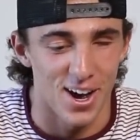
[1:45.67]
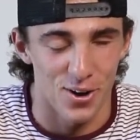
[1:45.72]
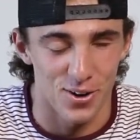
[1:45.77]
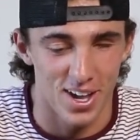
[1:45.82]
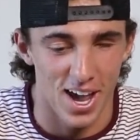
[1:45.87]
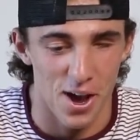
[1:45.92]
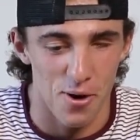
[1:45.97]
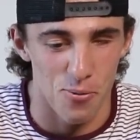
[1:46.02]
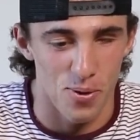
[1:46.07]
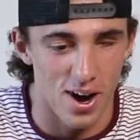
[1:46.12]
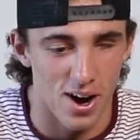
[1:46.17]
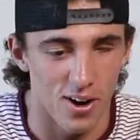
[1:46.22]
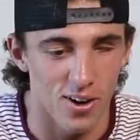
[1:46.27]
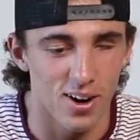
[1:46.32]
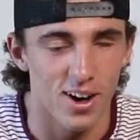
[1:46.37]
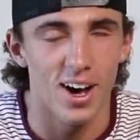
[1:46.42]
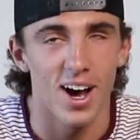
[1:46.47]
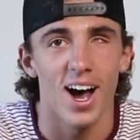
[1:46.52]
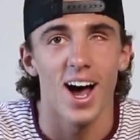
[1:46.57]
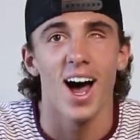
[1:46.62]
Okay,
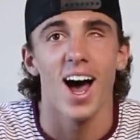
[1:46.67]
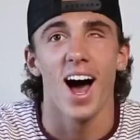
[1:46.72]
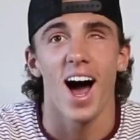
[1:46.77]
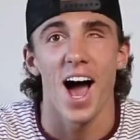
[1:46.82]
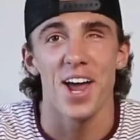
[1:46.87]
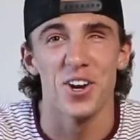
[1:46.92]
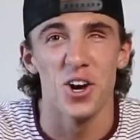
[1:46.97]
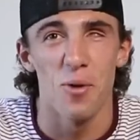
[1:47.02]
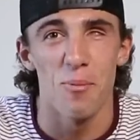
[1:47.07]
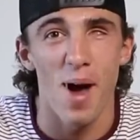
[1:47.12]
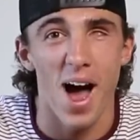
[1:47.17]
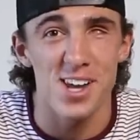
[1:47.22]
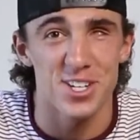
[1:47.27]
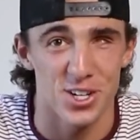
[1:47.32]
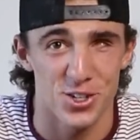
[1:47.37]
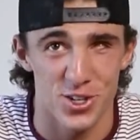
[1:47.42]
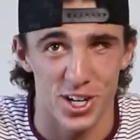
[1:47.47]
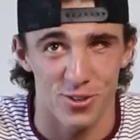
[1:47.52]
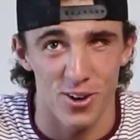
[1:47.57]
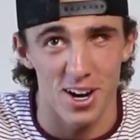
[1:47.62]
well, I know a
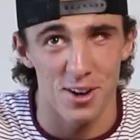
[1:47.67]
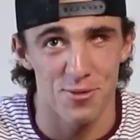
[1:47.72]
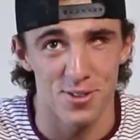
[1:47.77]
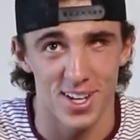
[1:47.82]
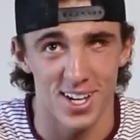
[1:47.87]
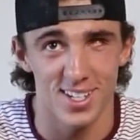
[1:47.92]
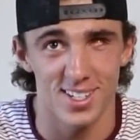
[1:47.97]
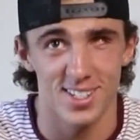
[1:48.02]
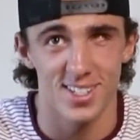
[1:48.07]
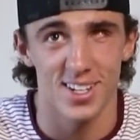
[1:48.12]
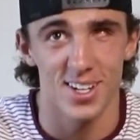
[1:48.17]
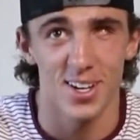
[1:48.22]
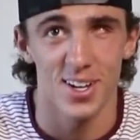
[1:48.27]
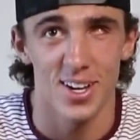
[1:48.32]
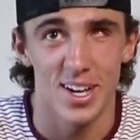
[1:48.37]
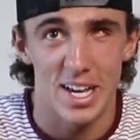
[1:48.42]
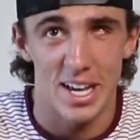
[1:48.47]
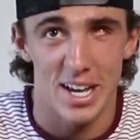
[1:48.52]
magic trick. Ready for this?